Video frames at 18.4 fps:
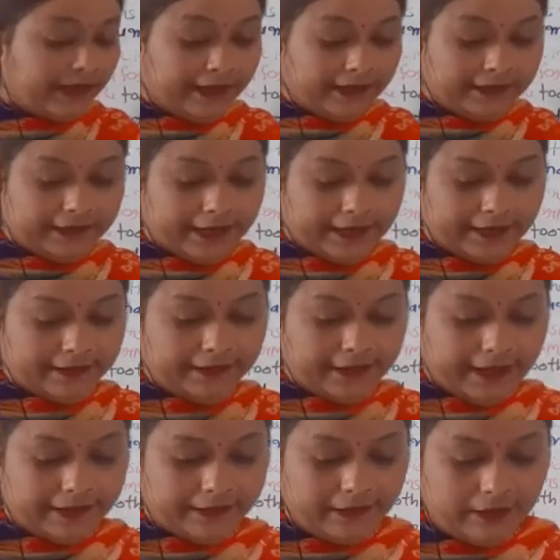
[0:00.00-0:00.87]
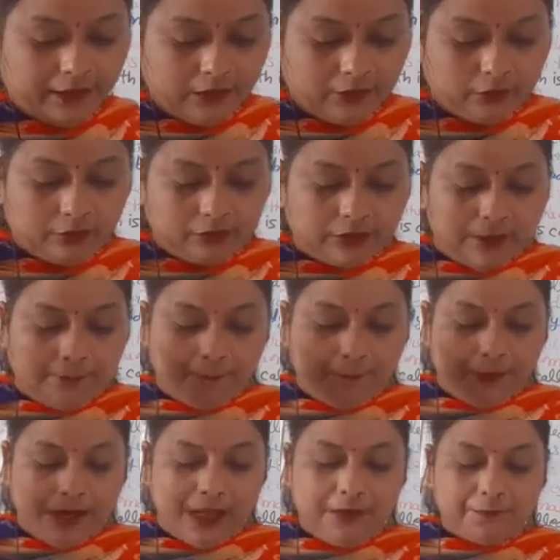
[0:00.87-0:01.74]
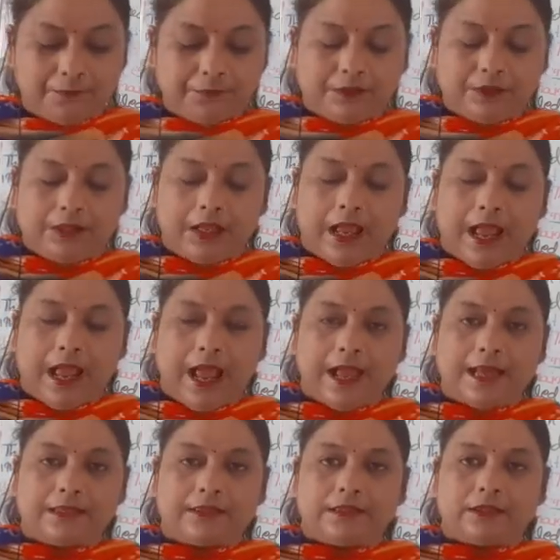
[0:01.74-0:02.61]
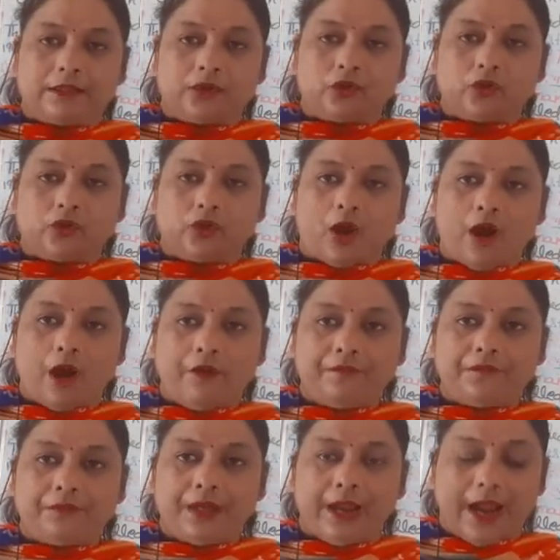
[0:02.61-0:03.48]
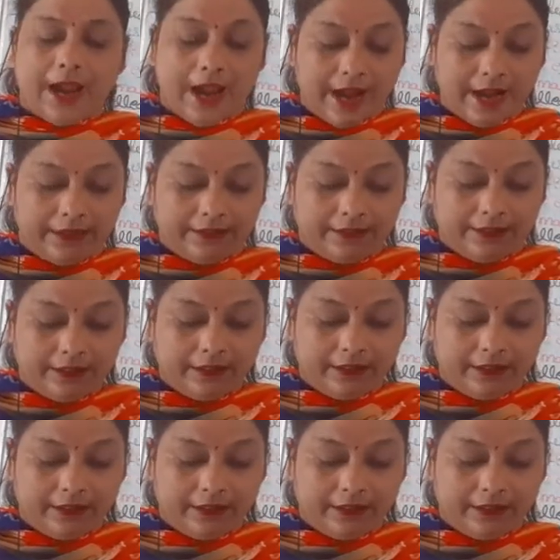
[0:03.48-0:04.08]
dentine. So the pulp has soft and